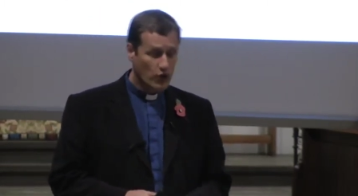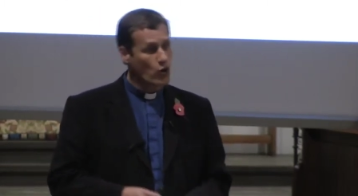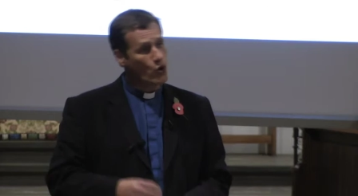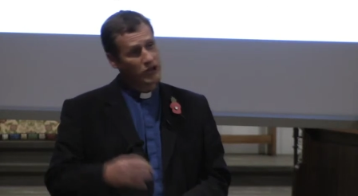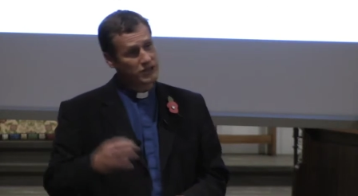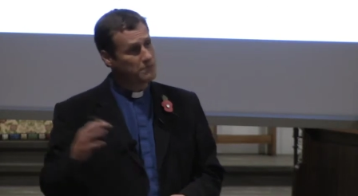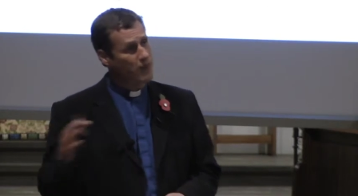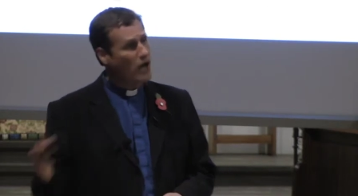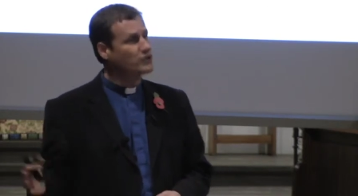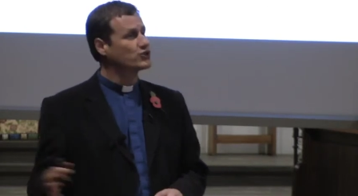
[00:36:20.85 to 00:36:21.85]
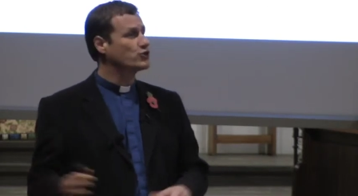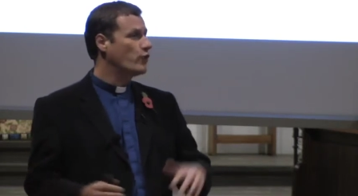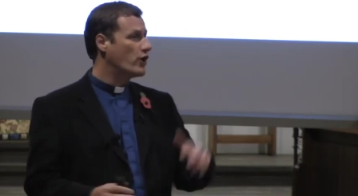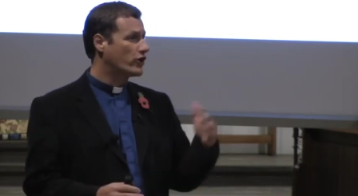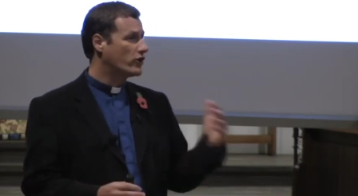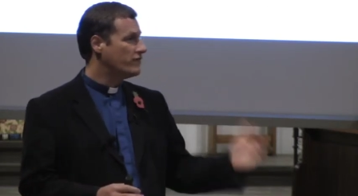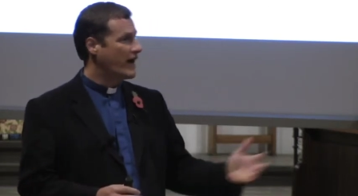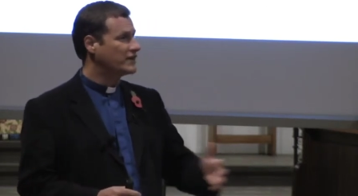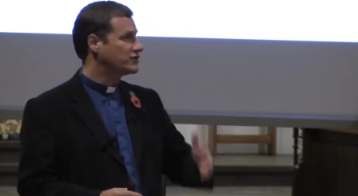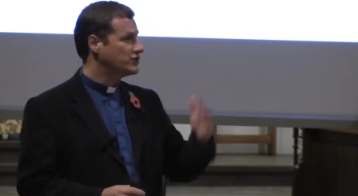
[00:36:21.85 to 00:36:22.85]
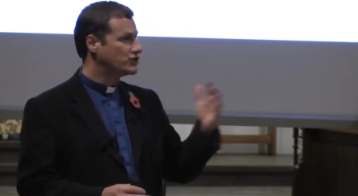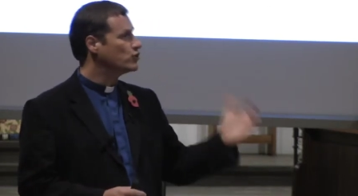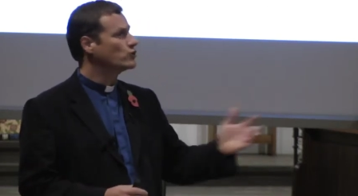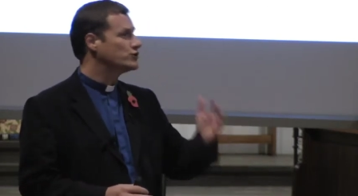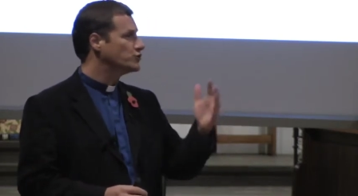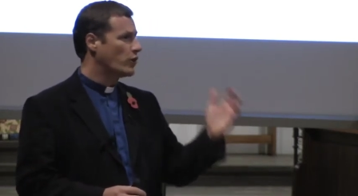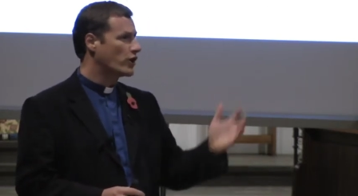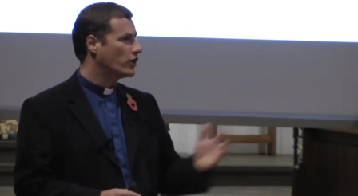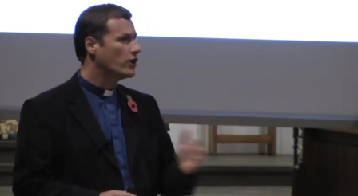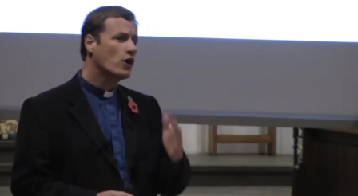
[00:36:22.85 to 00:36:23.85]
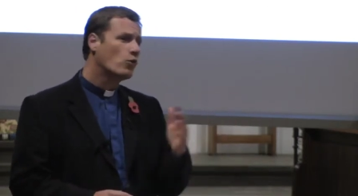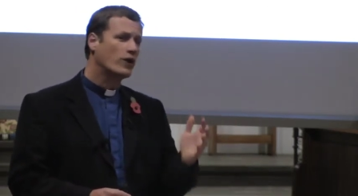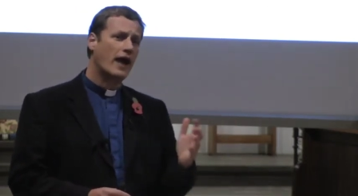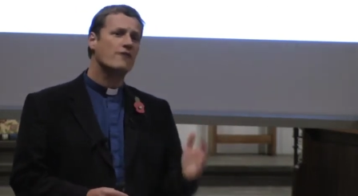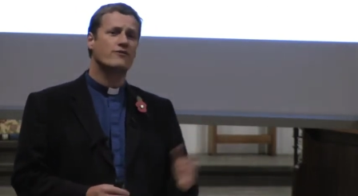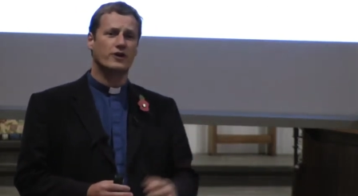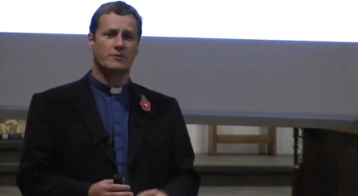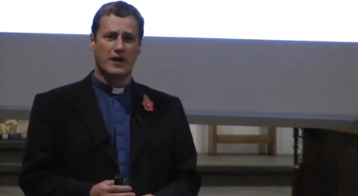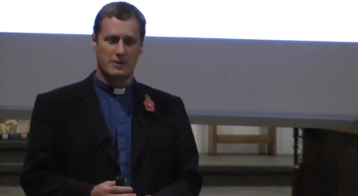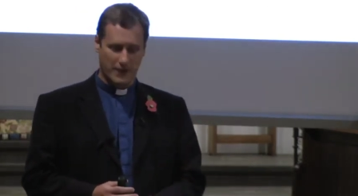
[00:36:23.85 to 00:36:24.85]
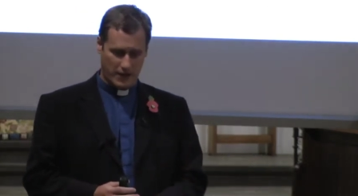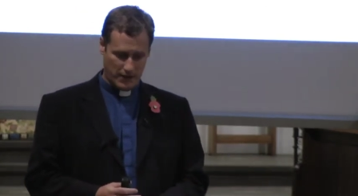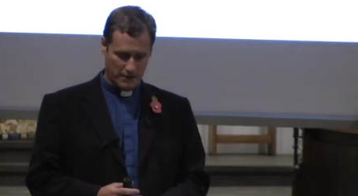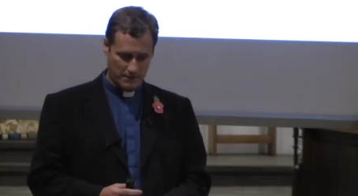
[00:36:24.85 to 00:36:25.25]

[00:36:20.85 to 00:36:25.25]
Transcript: calling to pastoral worker, evangelist, children's worker, whatever it may be,